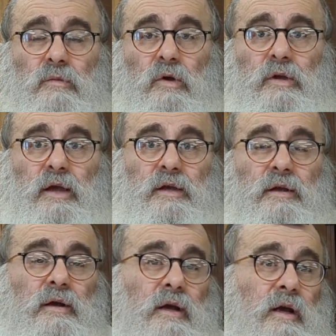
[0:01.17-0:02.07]
Okay,
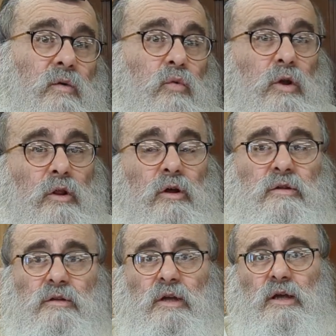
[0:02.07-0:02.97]
uh, we
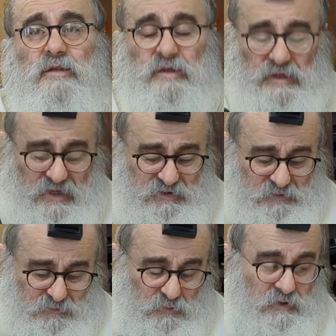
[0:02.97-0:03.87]
learned in the last
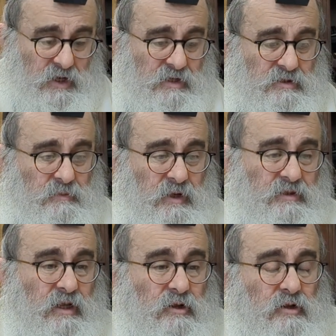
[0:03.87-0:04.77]
few days about
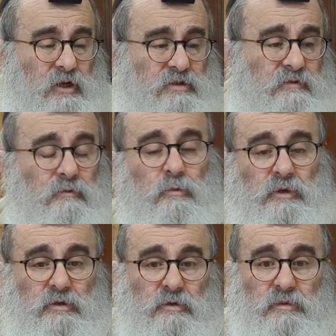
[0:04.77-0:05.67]
the halachas if a
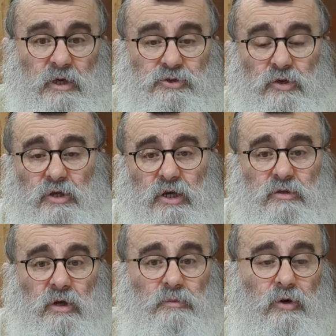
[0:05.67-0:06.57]
woman could be a shoichet
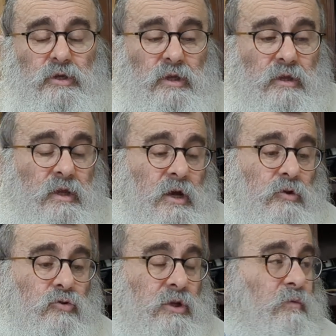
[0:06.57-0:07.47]
or a moyel.
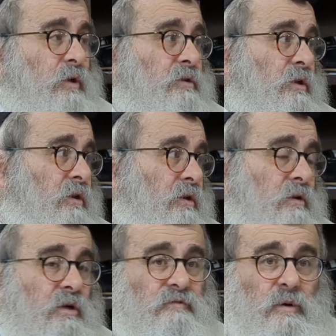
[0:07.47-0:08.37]
Today we're going to
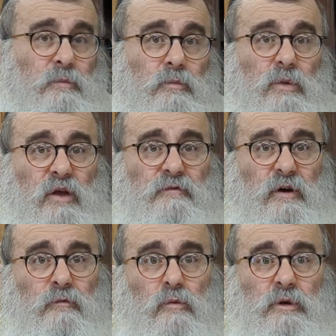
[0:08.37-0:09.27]
learn if a, if
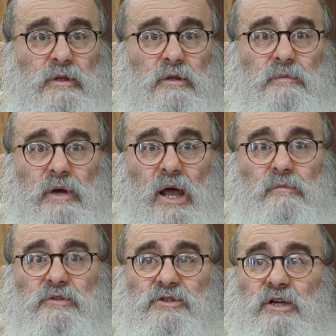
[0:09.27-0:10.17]
a woman could
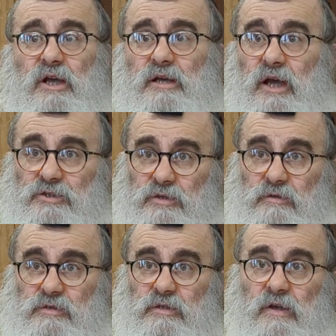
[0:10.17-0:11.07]
become a shgiach
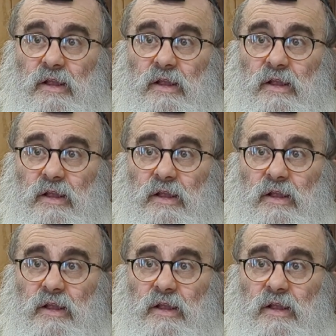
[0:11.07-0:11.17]
kashrus.